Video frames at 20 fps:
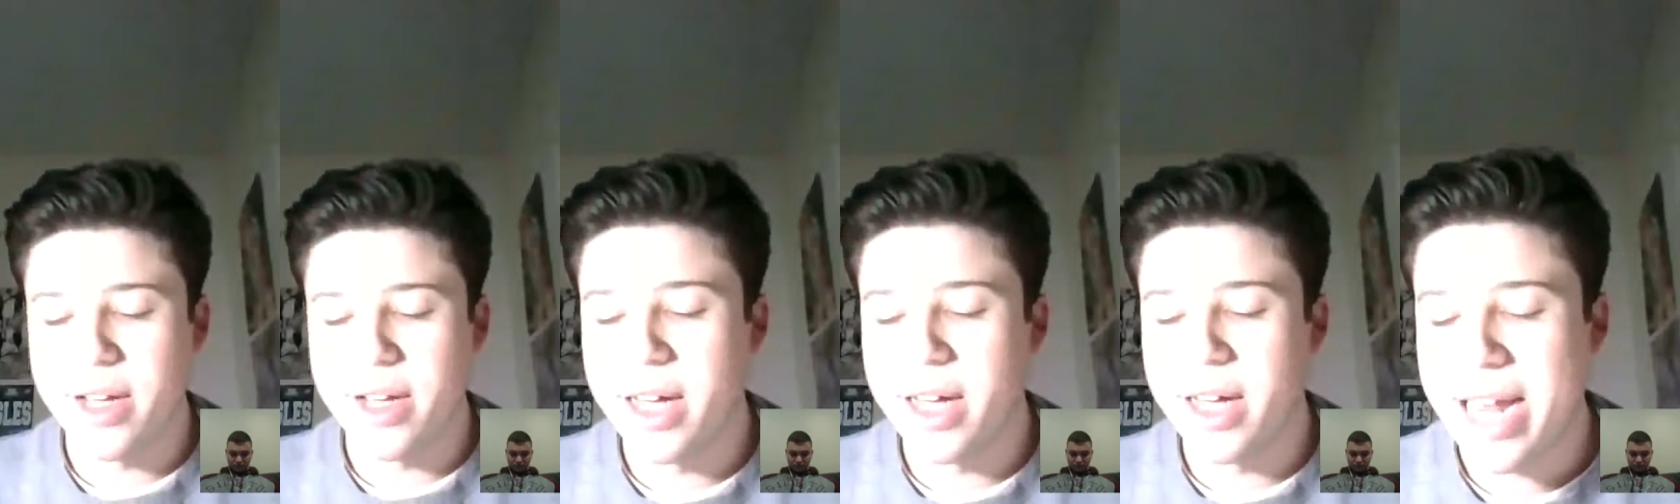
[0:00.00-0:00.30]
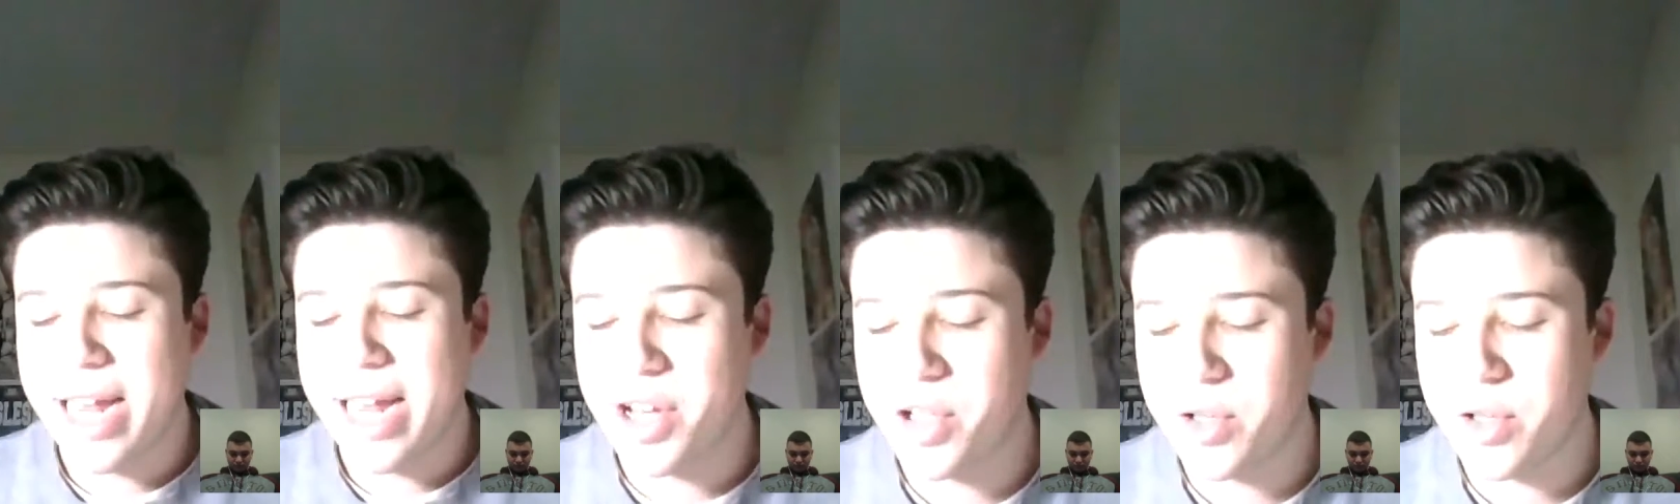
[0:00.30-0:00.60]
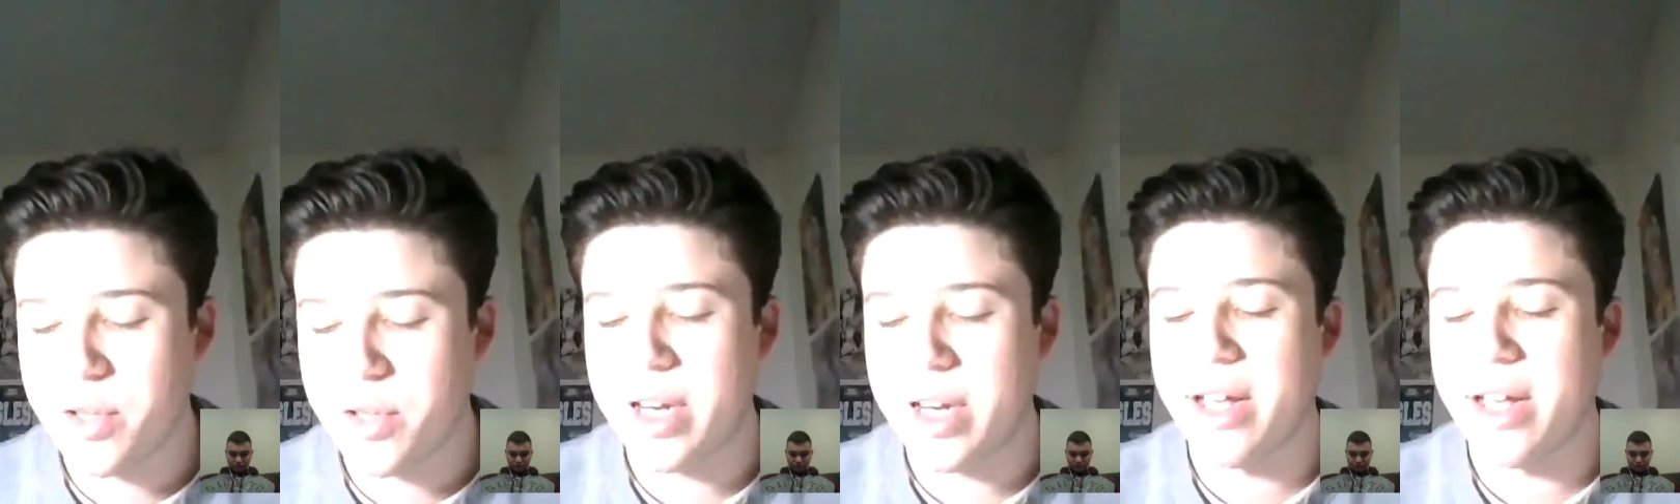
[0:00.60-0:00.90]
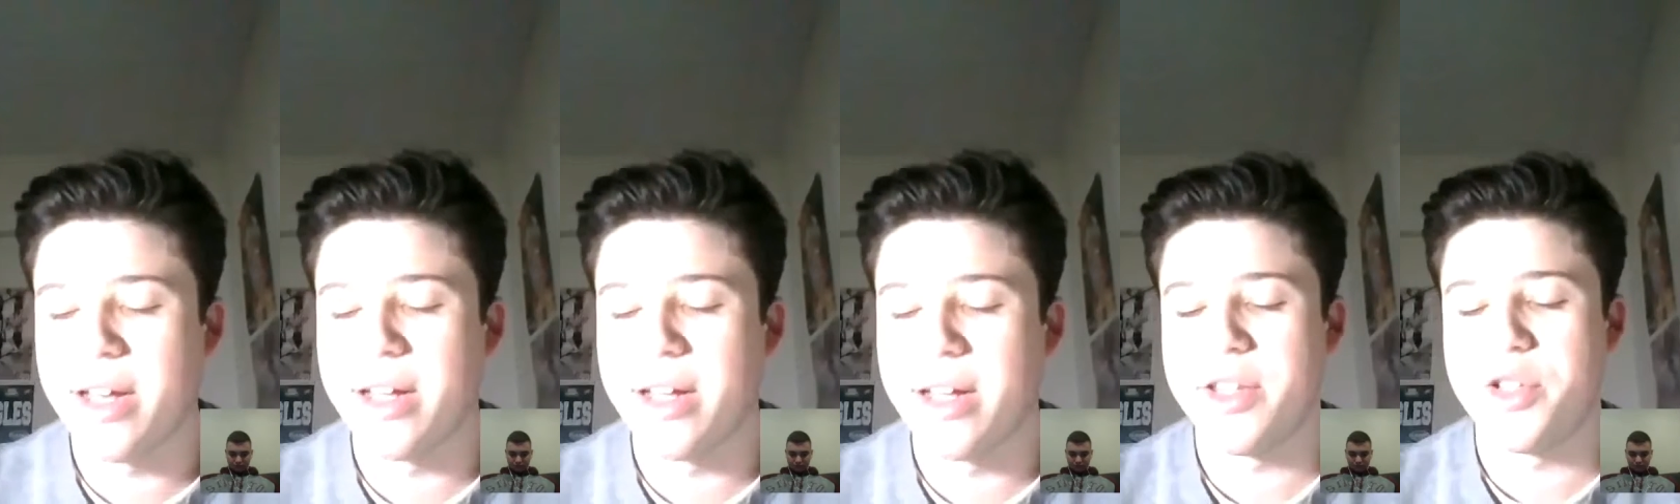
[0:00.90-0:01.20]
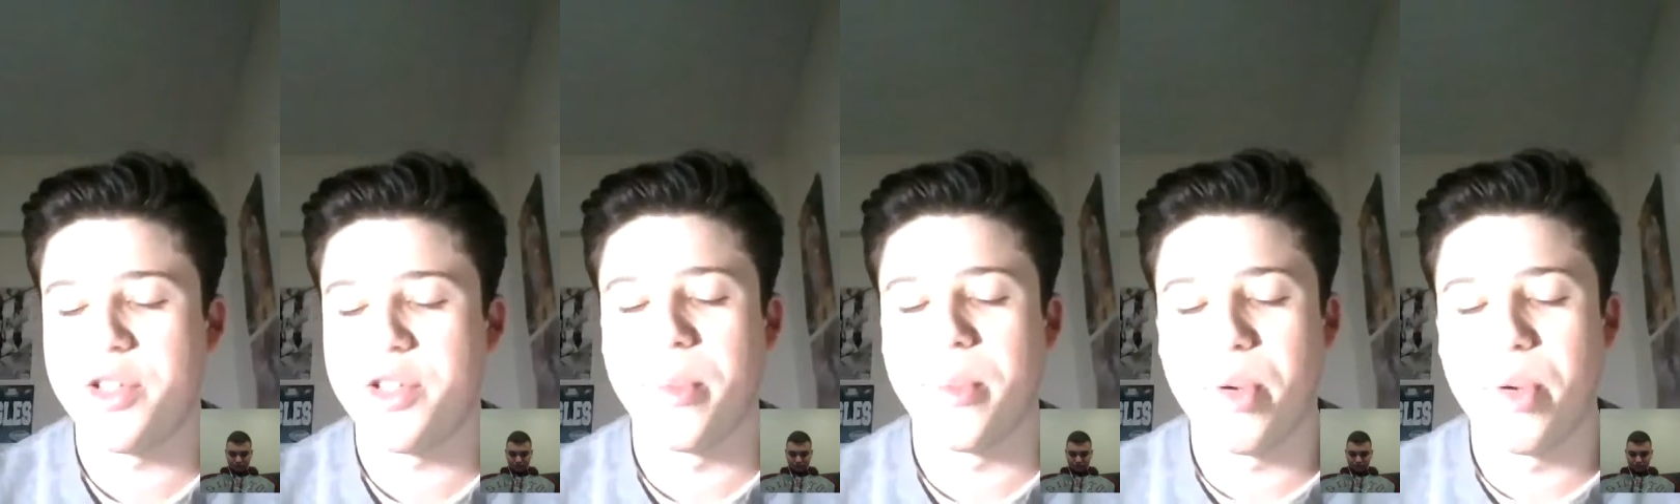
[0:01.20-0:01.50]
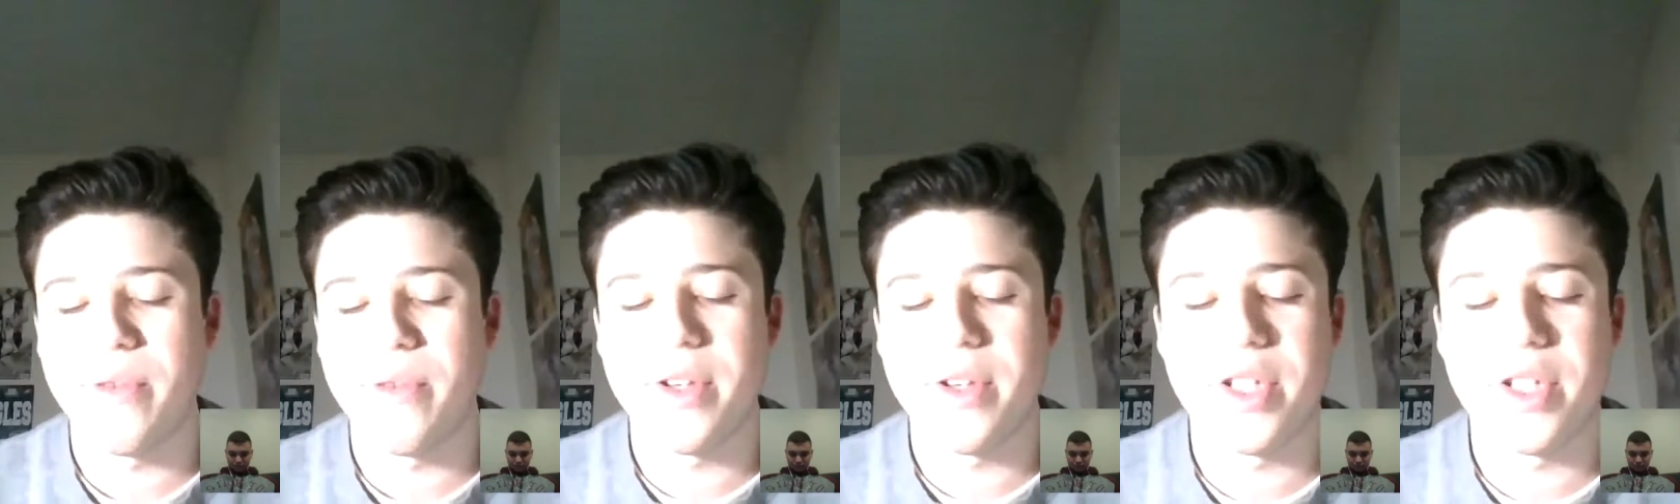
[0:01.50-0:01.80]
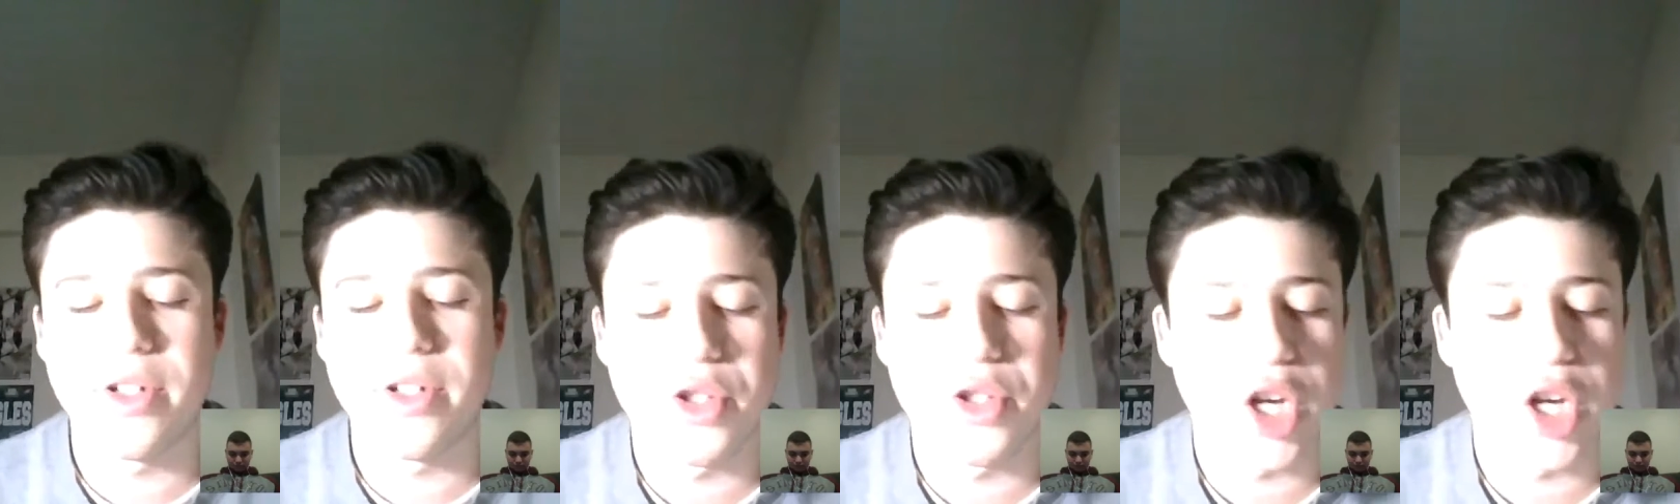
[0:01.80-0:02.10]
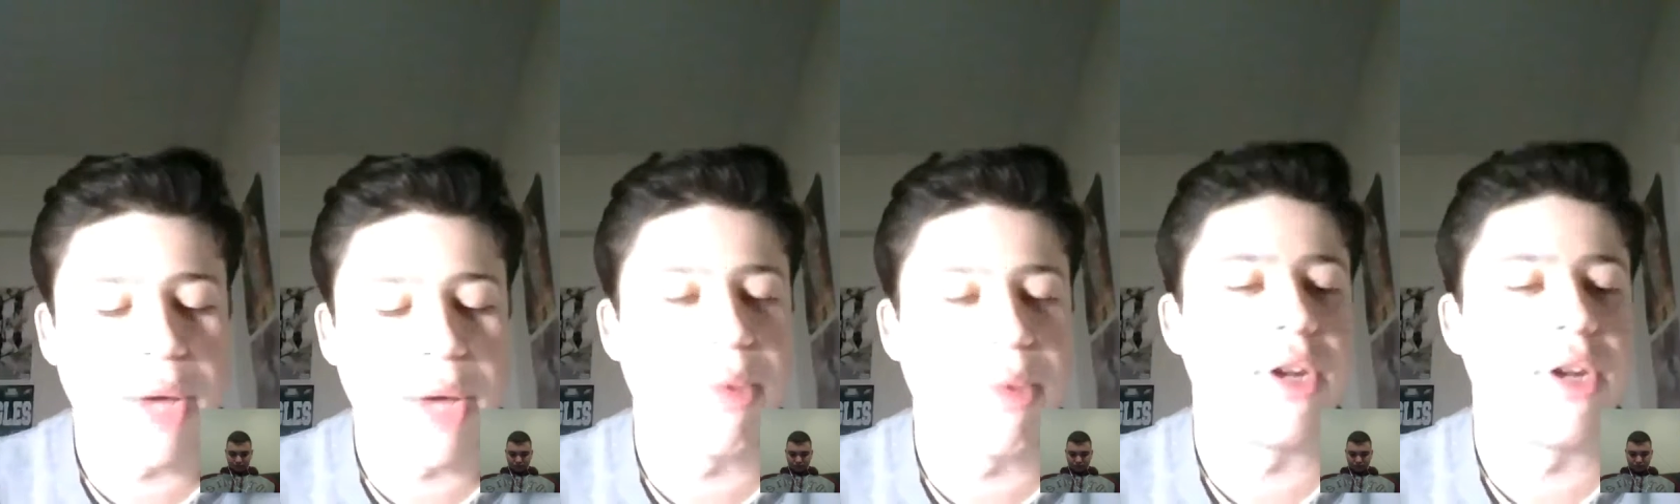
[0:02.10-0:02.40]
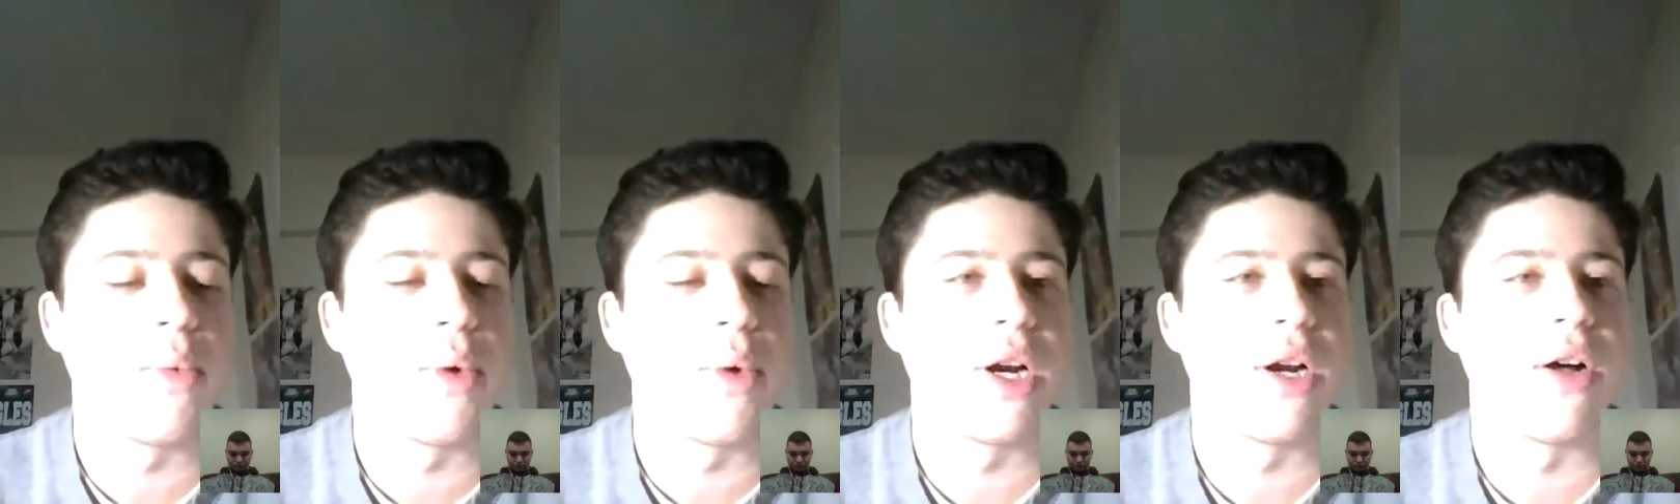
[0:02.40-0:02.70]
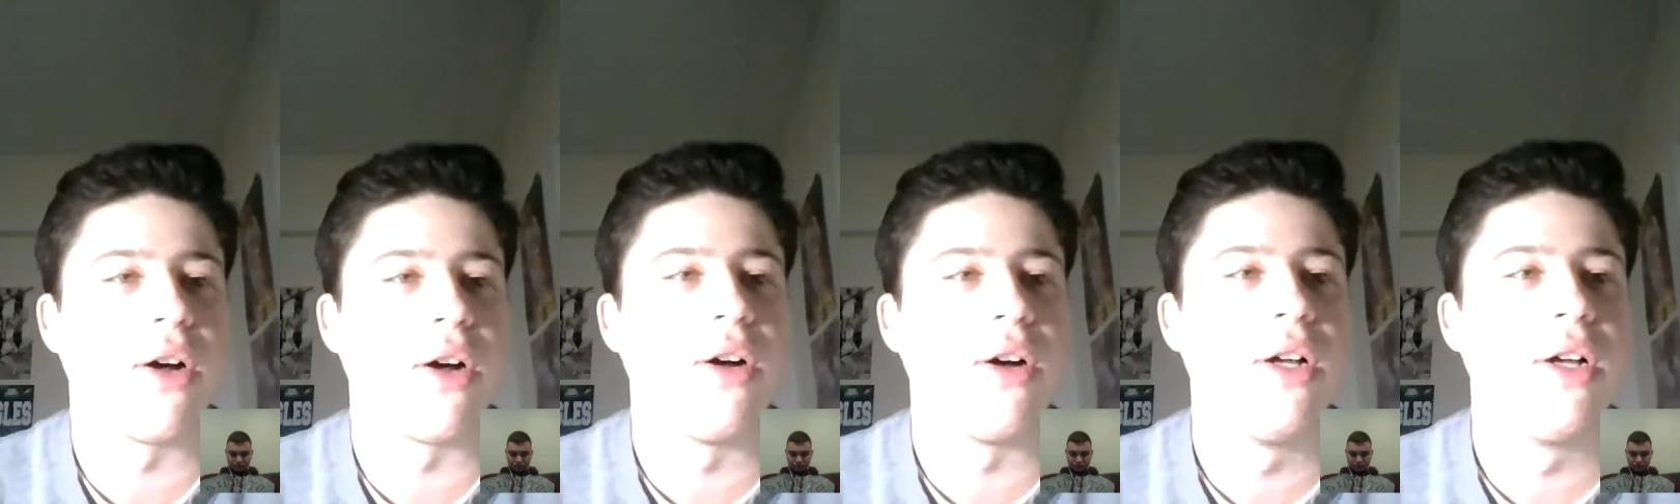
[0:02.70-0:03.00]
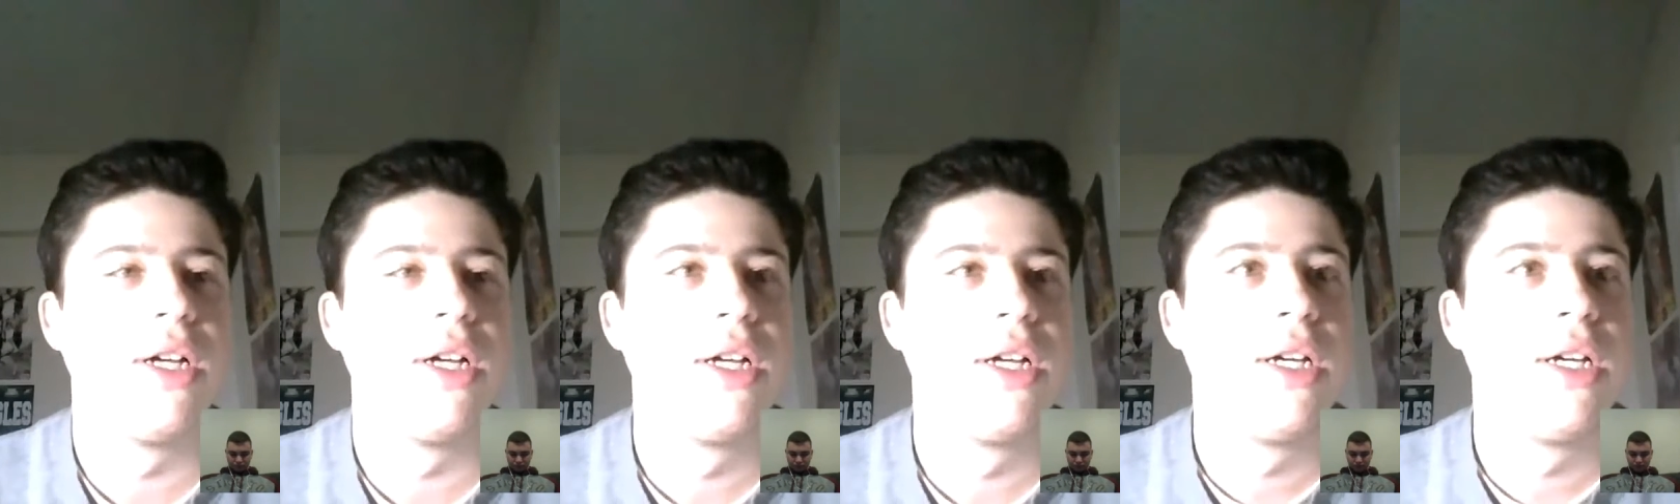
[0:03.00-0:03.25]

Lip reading: the previous year's champion to win it all.